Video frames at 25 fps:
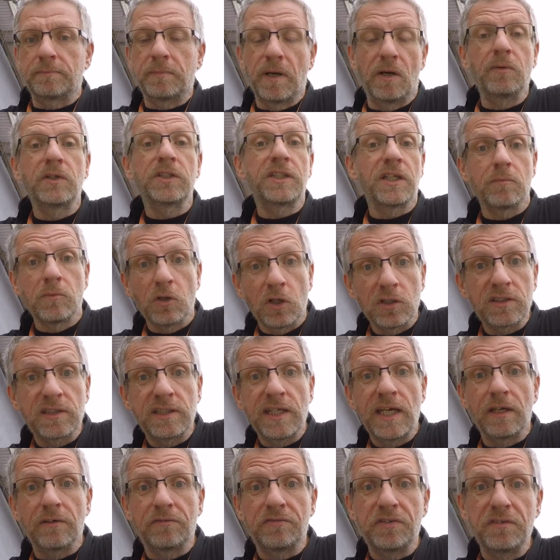by which I'm not
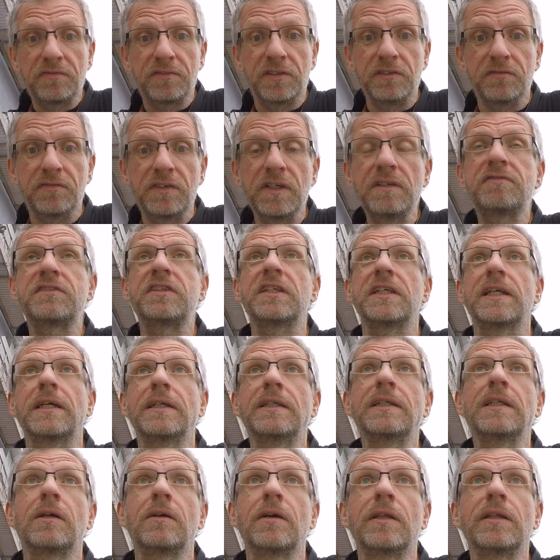saying
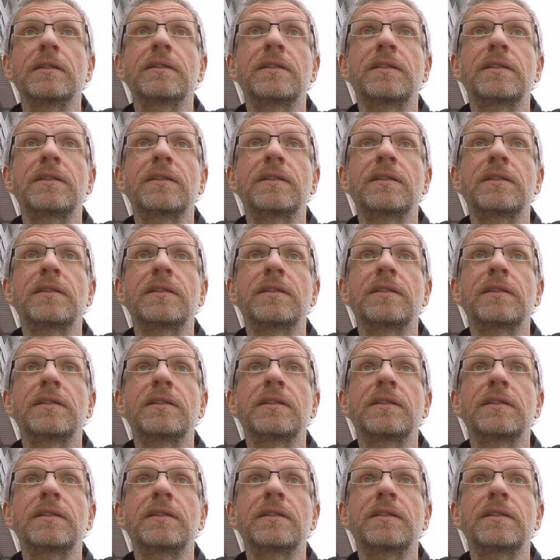50-50, you know,